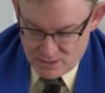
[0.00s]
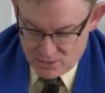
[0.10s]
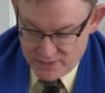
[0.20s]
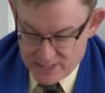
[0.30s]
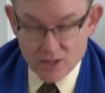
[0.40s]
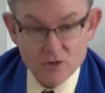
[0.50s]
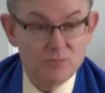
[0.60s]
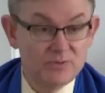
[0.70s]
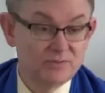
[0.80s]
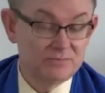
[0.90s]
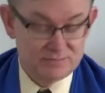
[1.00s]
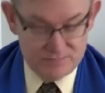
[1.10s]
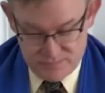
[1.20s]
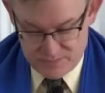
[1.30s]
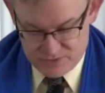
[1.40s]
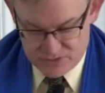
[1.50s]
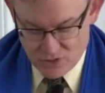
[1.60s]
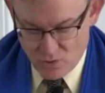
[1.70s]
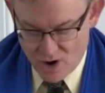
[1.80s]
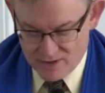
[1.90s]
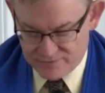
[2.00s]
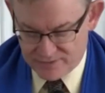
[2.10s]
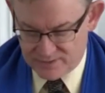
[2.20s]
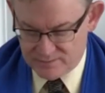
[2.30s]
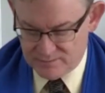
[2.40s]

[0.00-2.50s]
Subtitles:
We cope so often